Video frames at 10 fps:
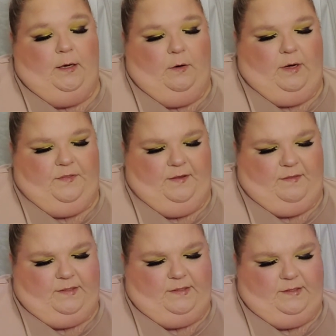I think this
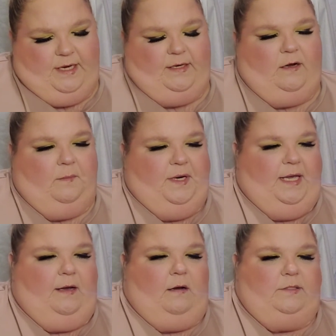is, yeah, Dominique
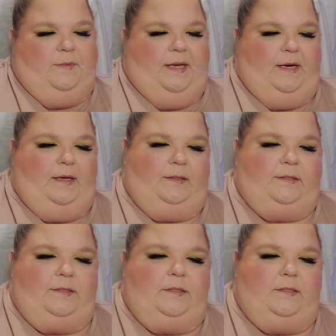Cosmetics.